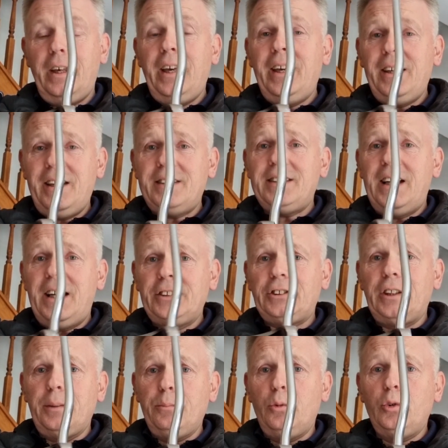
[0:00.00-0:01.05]
it is
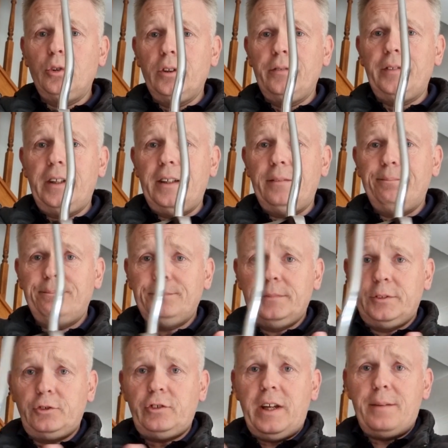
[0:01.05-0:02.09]
actually more of a
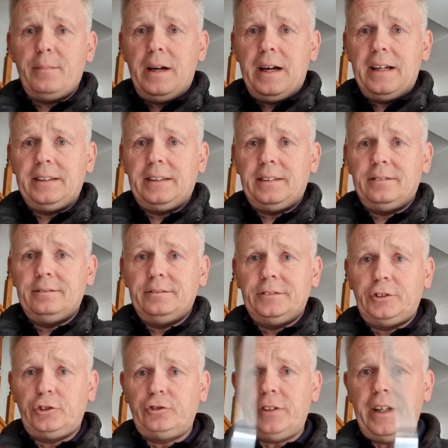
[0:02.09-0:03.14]
straight back,
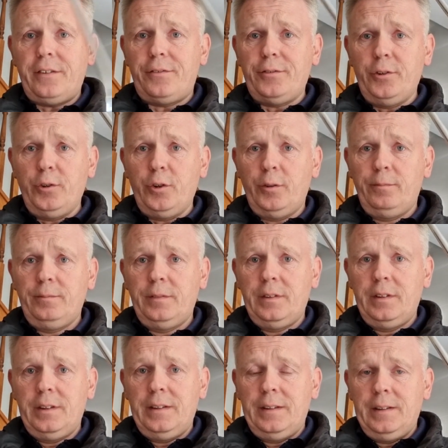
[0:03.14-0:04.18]
straight through,
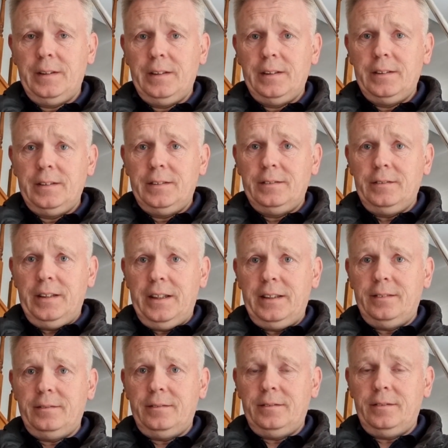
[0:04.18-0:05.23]

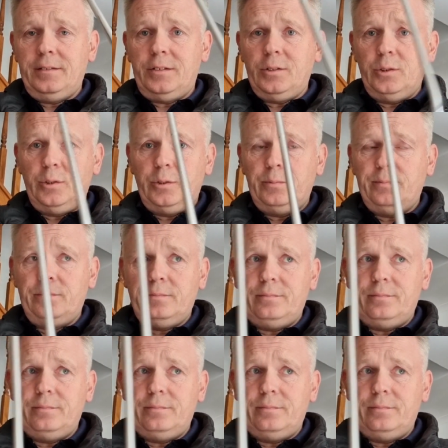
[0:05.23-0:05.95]
right? So